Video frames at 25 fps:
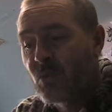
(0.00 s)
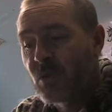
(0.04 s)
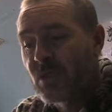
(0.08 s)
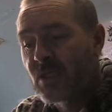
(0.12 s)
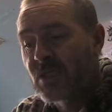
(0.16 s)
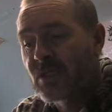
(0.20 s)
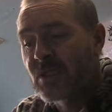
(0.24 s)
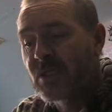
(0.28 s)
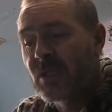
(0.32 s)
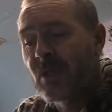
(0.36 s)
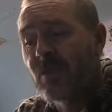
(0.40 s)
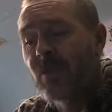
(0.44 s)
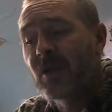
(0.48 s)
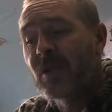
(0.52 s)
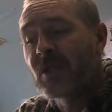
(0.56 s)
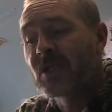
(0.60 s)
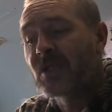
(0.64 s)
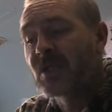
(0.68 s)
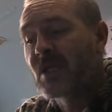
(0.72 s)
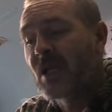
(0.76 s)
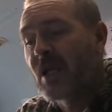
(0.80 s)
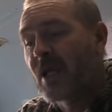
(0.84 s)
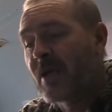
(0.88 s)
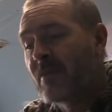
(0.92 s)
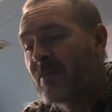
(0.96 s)
we accepted
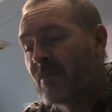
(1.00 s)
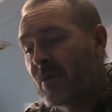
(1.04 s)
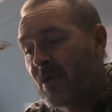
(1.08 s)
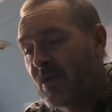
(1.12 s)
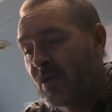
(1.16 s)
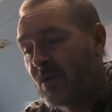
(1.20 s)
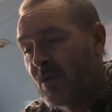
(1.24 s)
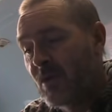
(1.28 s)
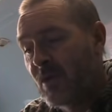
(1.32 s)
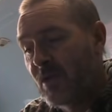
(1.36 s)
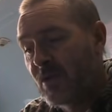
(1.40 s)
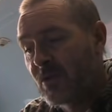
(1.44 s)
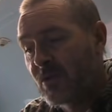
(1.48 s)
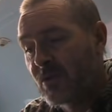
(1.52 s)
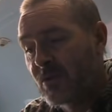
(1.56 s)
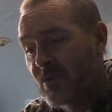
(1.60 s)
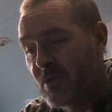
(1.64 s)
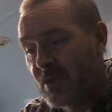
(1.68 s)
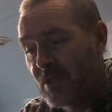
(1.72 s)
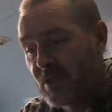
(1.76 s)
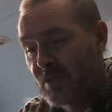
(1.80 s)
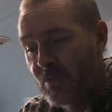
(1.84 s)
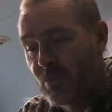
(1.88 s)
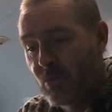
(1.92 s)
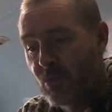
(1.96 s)
this claim by Auckland
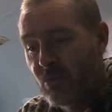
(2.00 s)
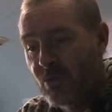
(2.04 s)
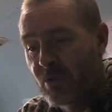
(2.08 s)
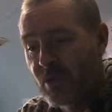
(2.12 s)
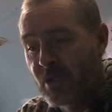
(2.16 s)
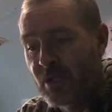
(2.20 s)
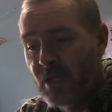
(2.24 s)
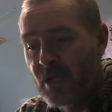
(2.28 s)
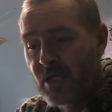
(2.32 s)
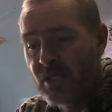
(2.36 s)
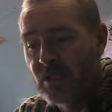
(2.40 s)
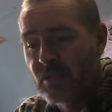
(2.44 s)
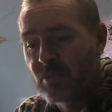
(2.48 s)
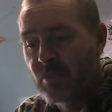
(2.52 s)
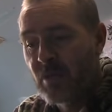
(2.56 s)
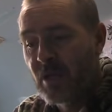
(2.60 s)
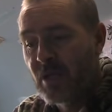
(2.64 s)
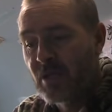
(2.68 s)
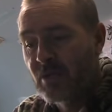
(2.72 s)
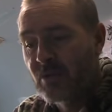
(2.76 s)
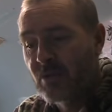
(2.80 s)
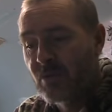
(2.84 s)
Transport against Mark